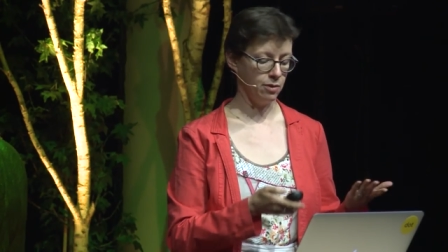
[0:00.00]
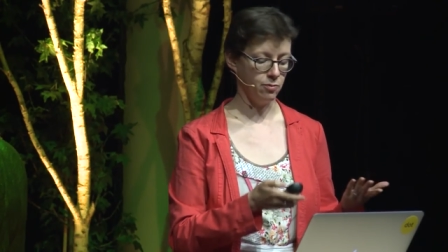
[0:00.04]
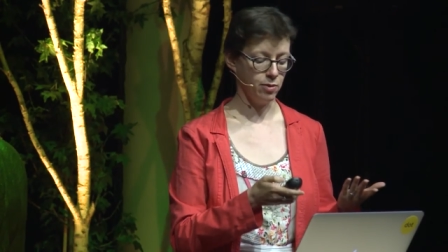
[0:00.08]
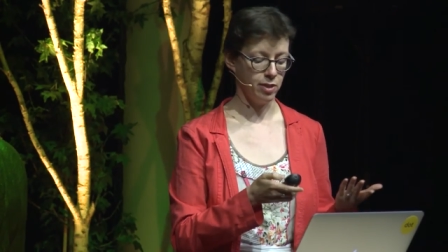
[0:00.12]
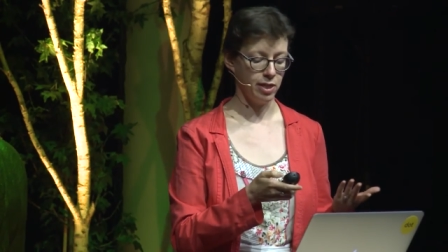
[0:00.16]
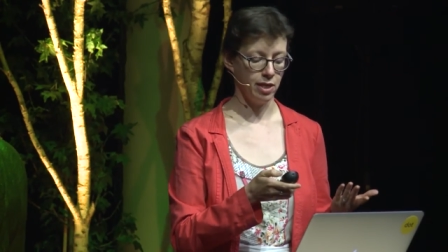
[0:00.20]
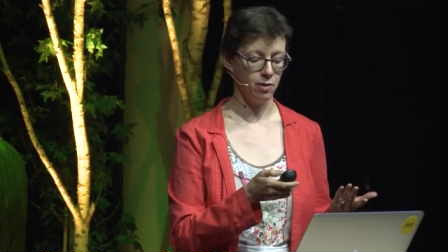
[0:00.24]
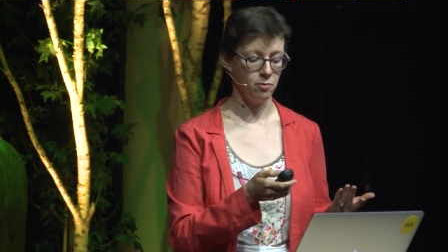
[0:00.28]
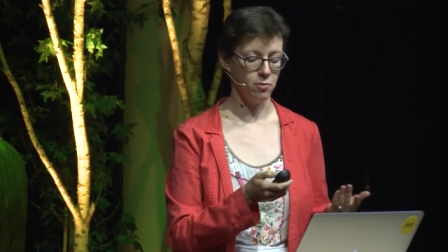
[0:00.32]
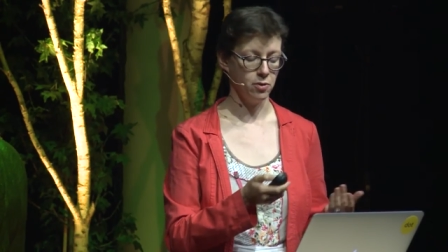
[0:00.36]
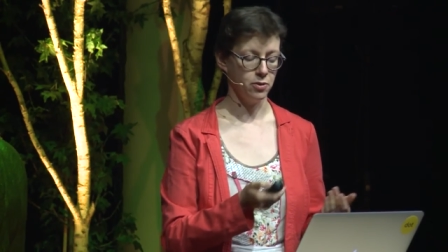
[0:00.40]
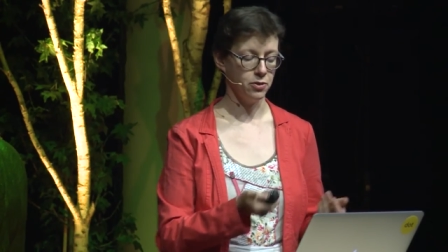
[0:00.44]
what
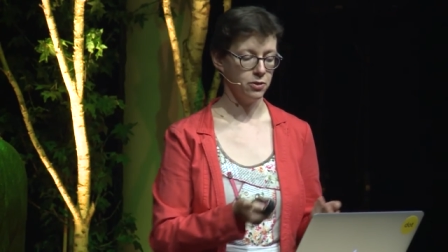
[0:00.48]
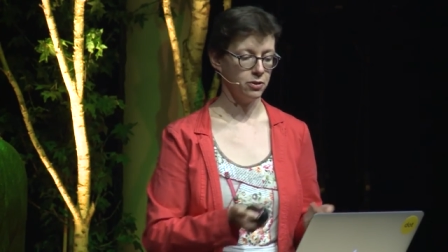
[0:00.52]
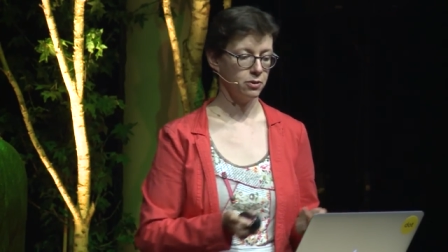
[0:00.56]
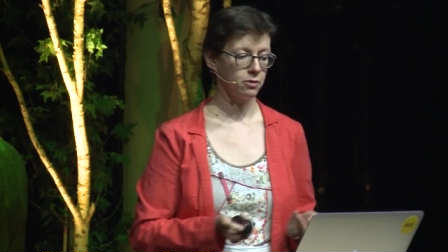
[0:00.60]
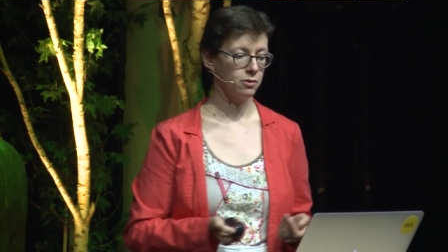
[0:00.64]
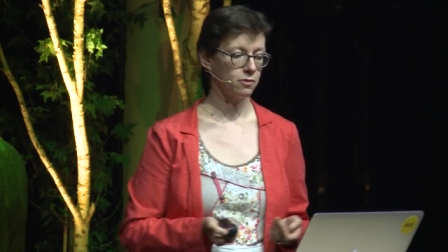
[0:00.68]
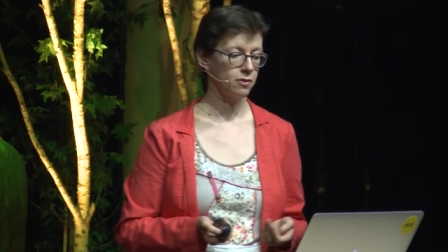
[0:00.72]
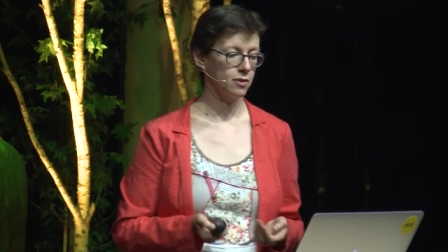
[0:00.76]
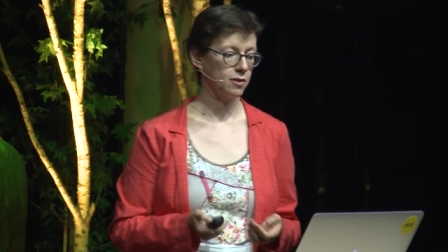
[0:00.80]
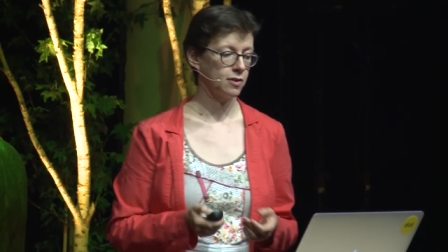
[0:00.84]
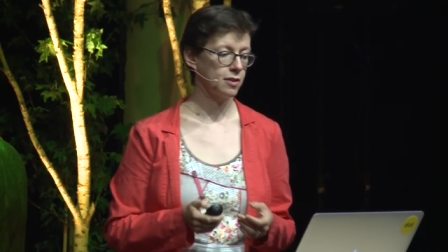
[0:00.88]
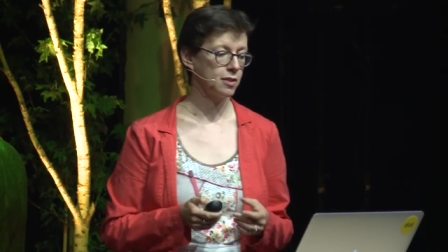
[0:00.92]
I want.
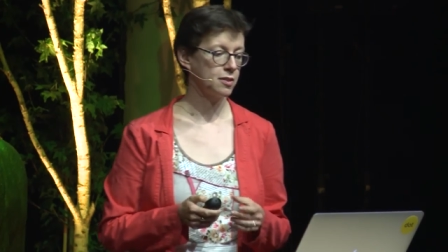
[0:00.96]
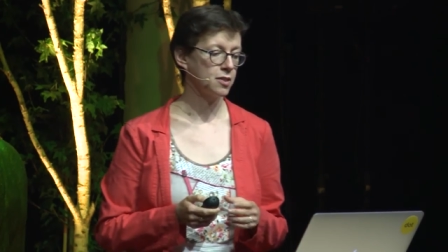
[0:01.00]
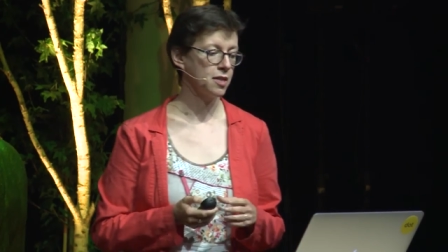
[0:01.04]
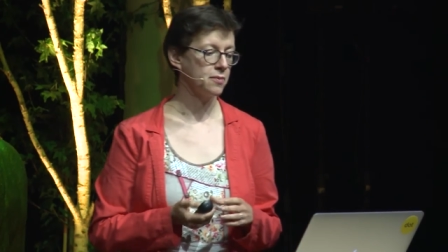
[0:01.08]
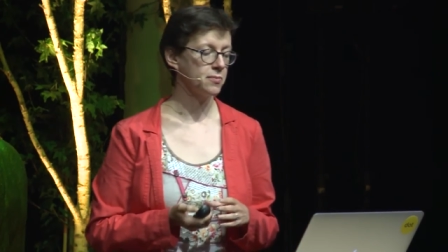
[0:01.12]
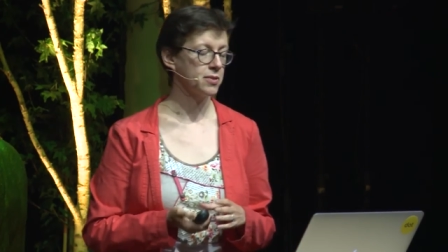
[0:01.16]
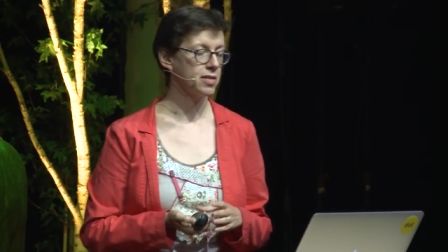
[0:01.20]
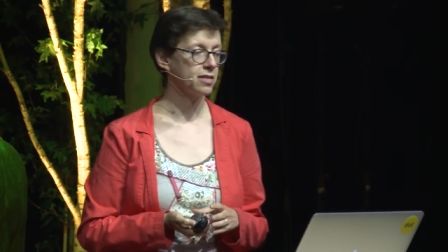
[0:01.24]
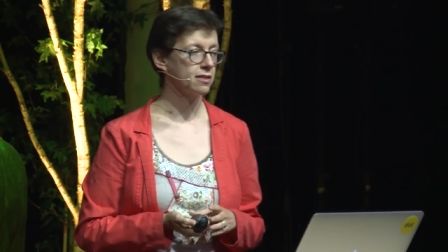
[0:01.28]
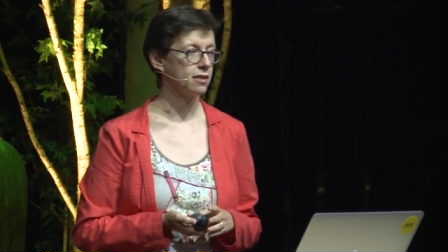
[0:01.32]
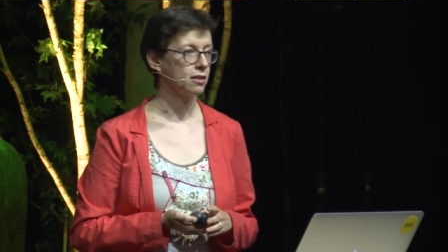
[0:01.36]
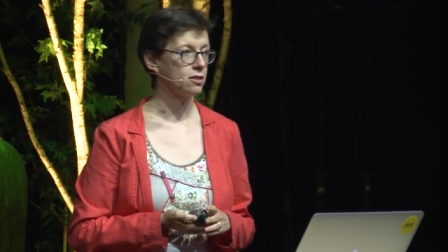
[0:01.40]
So this is
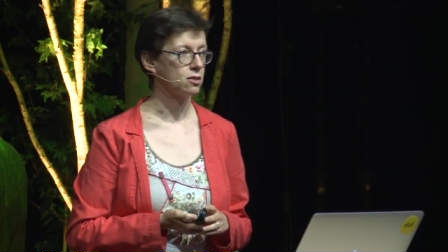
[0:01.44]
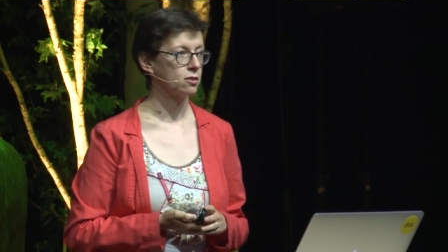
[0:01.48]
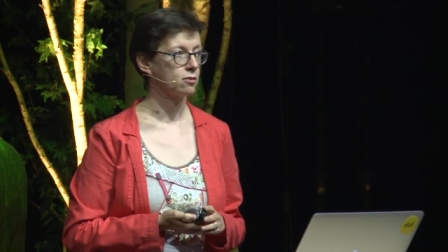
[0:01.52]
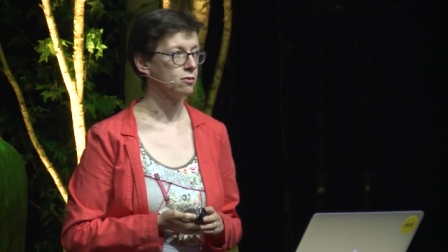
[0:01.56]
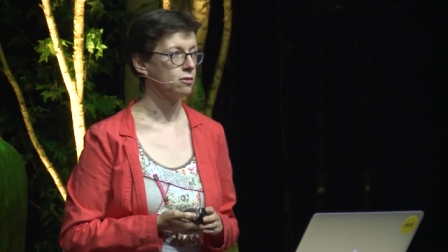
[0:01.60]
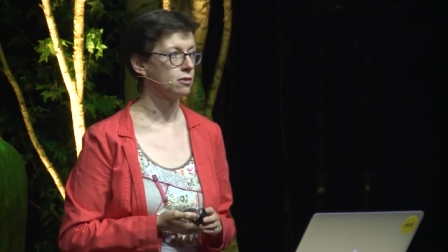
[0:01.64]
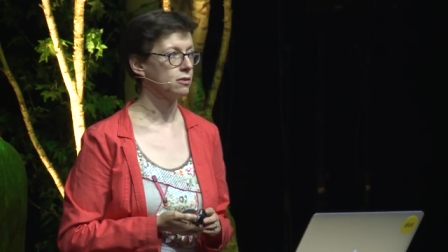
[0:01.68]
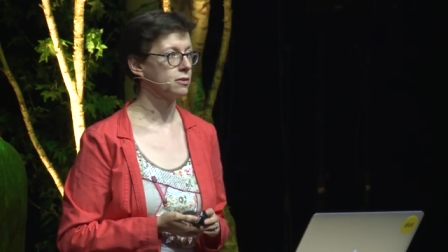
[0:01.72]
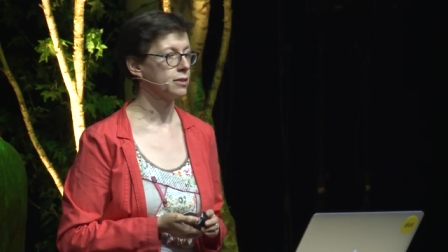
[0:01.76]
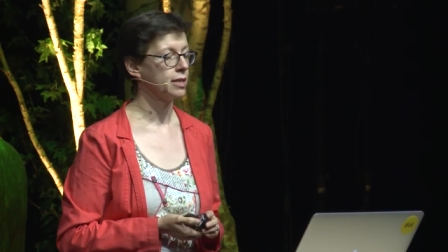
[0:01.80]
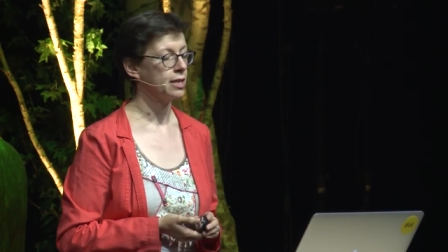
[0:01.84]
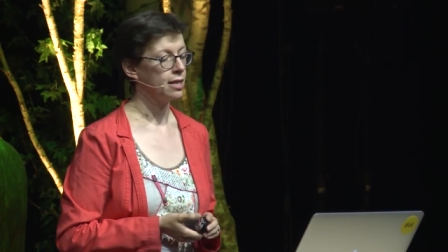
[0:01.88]
something that's
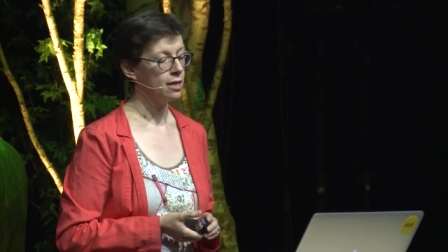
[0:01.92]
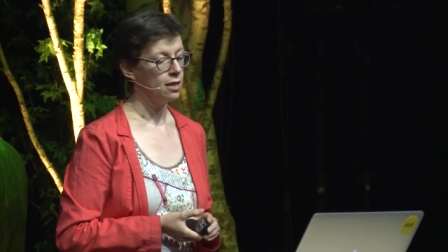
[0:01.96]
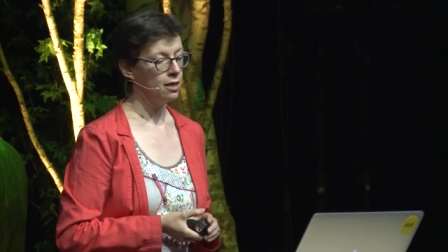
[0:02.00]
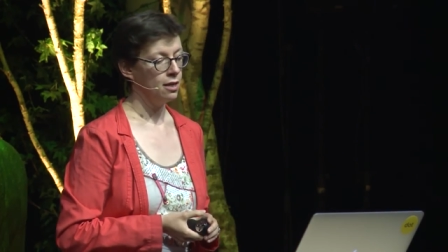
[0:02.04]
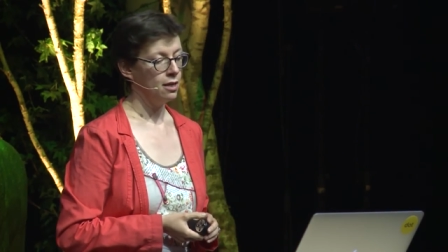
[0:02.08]
called